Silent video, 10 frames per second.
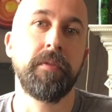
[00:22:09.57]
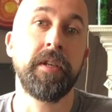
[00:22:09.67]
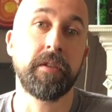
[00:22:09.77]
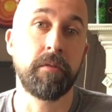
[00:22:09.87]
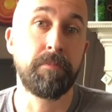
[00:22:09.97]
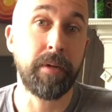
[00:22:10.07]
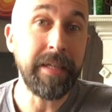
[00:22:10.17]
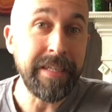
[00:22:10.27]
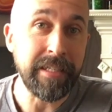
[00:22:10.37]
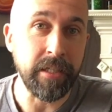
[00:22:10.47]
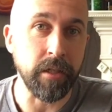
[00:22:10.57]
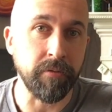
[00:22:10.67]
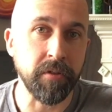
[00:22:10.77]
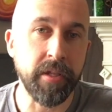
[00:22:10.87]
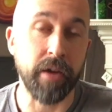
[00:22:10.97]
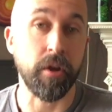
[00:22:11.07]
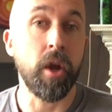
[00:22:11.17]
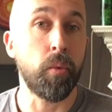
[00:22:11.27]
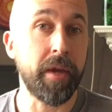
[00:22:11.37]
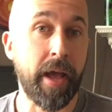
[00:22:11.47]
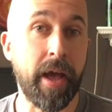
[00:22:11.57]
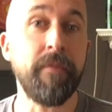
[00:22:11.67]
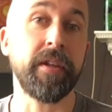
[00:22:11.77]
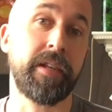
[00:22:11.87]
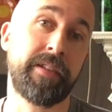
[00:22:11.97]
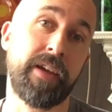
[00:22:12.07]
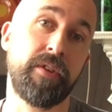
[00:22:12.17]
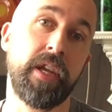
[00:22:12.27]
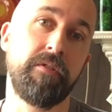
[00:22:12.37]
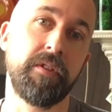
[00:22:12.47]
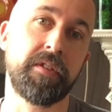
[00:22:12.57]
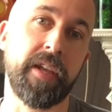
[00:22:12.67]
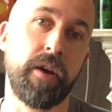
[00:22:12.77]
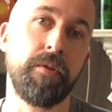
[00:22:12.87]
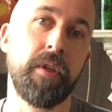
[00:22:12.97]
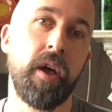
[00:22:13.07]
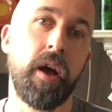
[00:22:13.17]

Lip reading: is a completely different sound. We have it down here in the south.